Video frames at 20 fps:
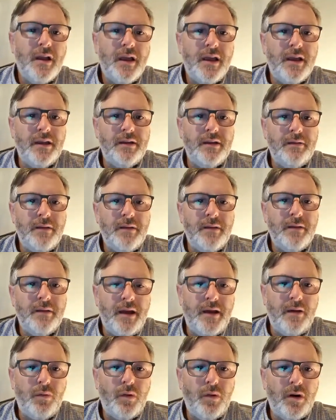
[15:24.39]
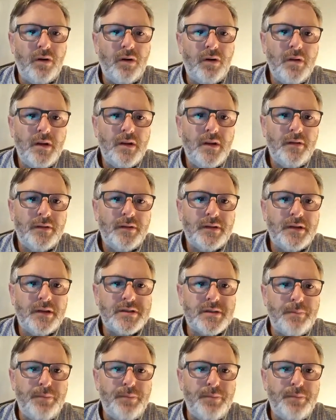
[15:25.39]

in uh, where the